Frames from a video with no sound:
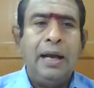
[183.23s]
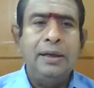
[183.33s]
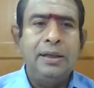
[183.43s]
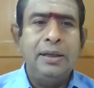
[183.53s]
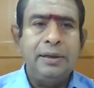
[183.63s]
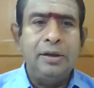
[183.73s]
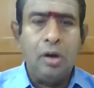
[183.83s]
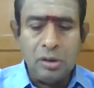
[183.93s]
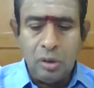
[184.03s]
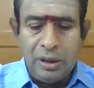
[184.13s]
And
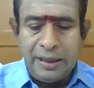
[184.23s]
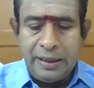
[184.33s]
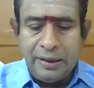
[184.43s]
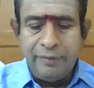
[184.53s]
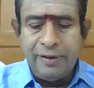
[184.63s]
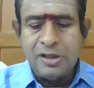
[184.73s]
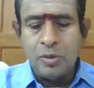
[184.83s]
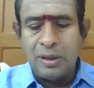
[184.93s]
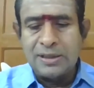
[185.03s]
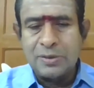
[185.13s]
not only
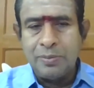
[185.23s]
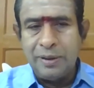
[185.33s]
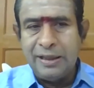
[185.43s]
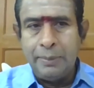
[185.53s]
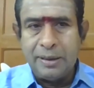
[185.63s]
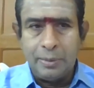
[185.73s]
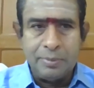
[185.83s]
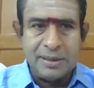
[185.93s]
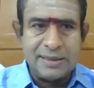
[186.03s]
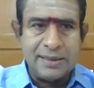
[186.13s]
individuals when they
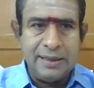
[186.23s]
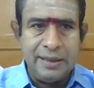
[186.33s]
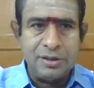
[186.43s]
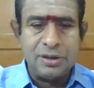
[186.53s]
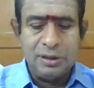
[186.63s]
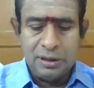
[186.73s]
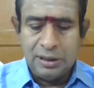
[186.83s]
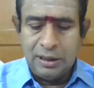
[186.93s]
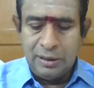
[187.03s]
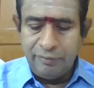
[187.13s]
become resident,
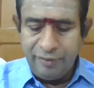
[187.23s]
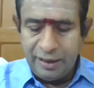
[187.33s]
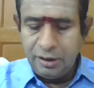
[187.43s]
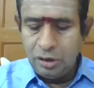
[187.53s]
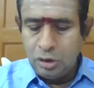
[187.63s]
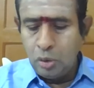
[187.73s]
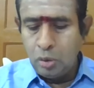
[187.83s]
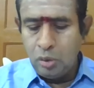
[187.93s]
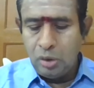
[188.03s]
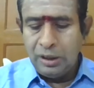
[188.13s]
when
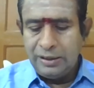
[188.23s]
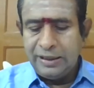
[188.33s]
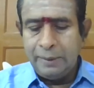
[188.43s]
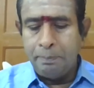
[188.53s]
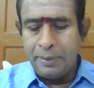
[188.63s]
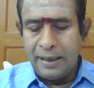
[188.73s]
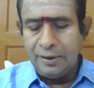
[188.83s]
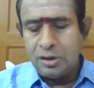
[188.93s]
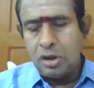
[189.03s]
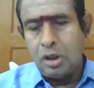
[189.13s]
do a
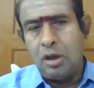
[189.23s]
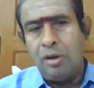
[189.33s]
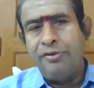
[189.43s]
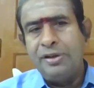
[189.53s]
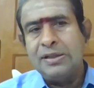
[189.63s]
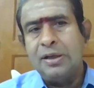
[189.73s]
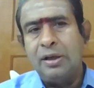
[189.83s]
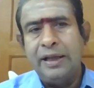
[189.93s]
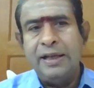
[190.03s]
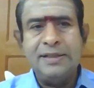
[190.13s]
branch or office
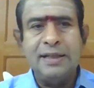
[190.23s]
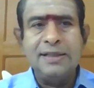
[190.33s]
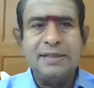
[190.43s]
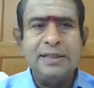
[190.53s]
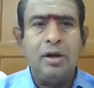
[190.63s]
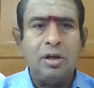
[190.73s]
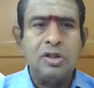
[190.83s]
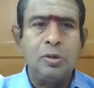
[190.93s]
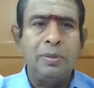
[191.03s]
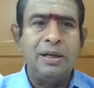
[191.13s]
or agency
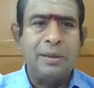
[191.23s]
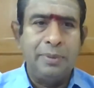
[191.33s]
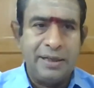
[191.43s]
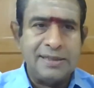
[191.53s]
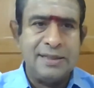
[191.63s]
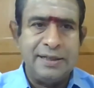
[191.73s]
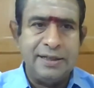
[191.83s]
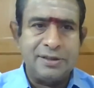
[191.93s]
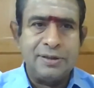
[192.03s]
also become a resident?